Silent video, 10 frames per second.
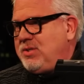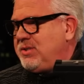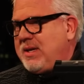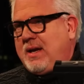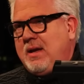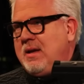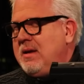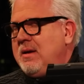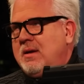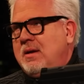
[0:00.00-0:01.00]
She's like,
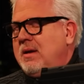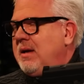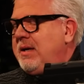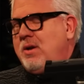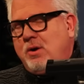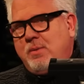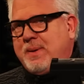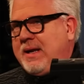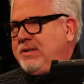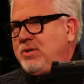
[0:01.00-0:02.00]
I know,
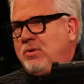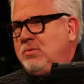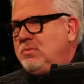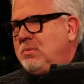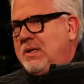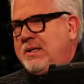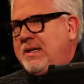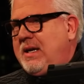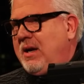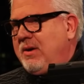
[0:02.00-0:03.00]
but I don't want to
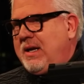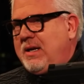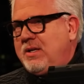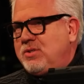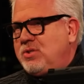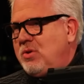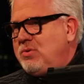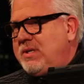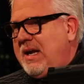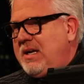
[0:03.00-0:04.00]
carry it. It's
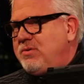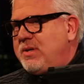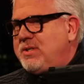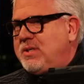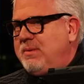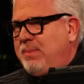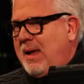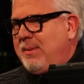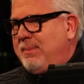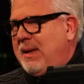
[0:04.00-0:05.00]
so dangerous and
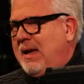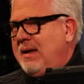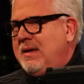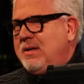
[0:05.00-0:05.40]
blah, blah, blah.